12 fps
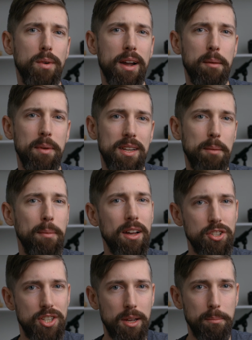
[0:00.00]
recommending
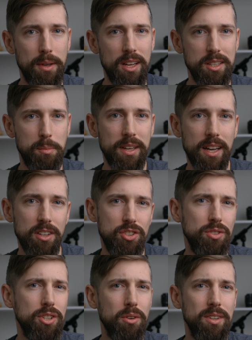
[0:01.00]
MailChimp is because
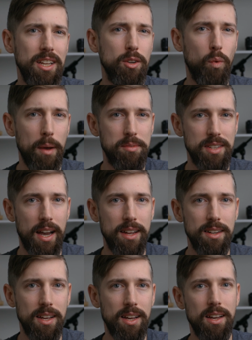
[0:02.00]
you don't need a
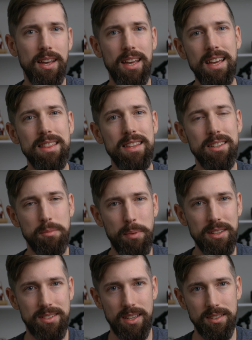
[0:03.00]
website in this
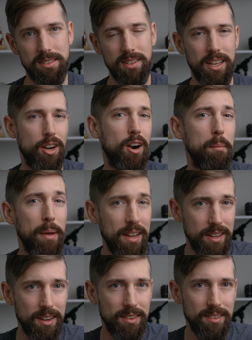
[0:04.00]
business, in our opinion.